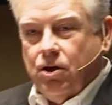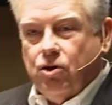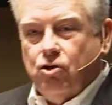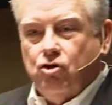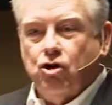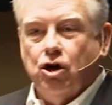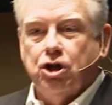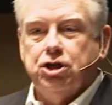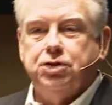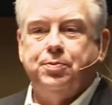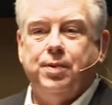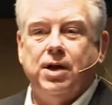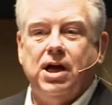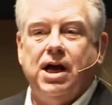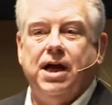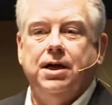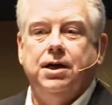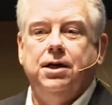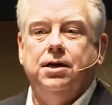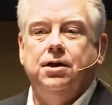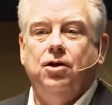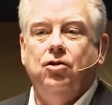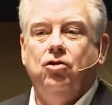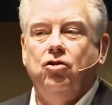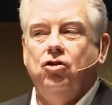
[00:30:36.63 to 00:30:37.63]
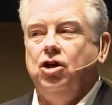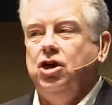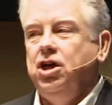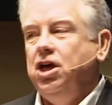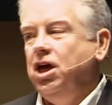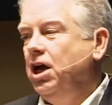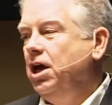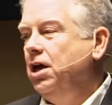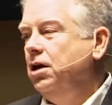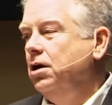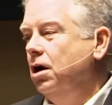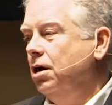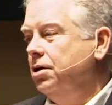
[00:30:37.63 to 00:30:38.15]
Church planting is the
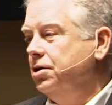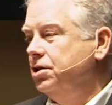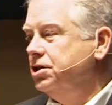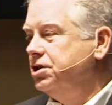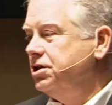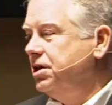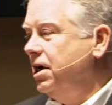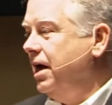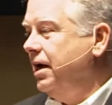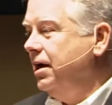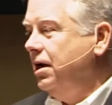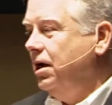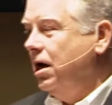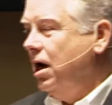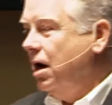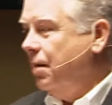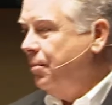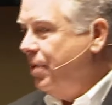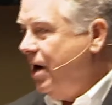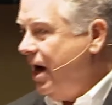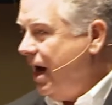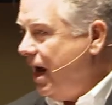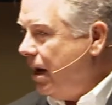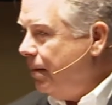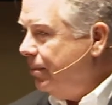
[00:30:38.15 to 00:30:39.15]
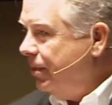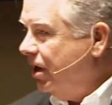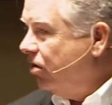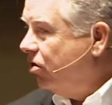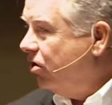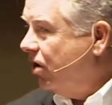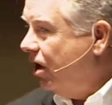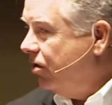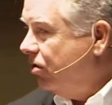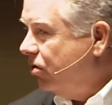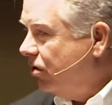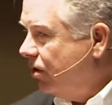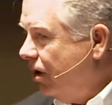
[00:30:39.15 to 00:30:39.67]
key to understanding our BAM,
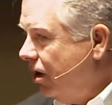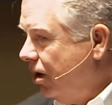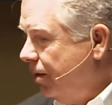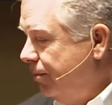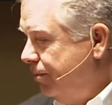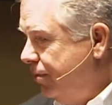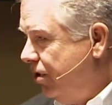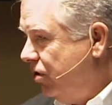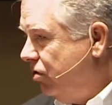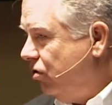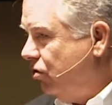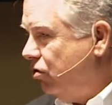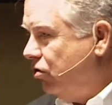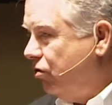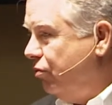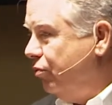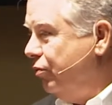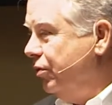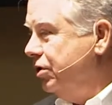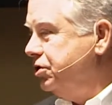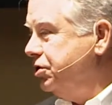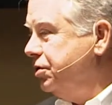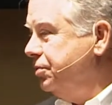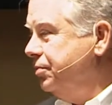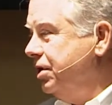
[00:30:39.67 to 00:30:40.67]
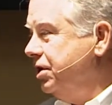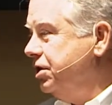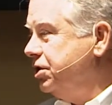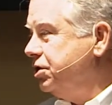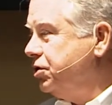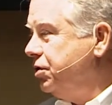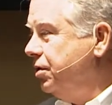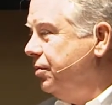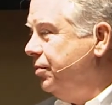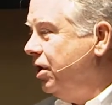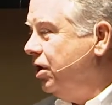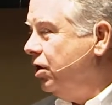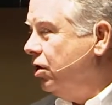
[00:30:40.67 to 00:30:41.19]
our Business as Mission
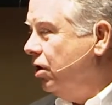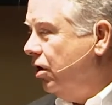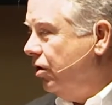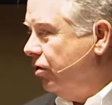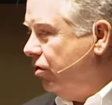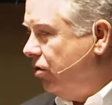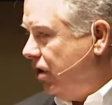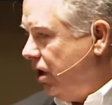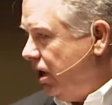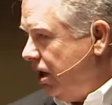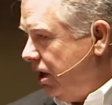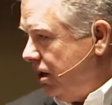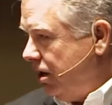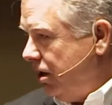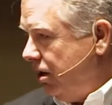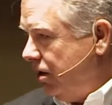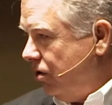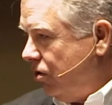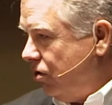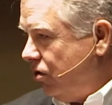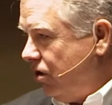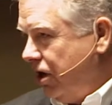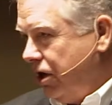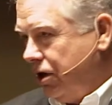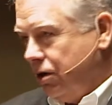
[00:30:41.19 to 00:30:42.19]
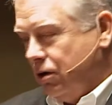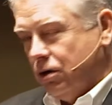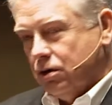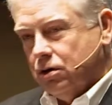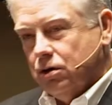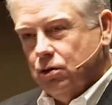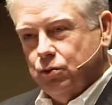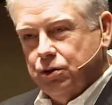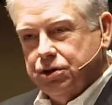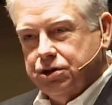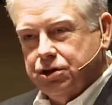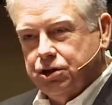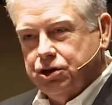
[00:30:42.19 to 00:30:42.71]
Ministry, because it is
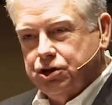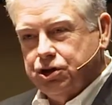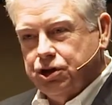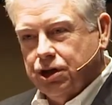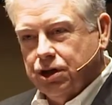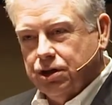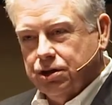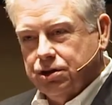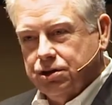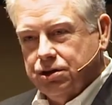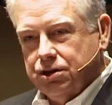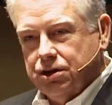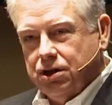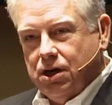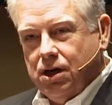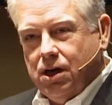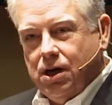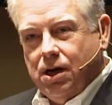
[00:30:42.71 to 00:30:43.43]
integral with the church.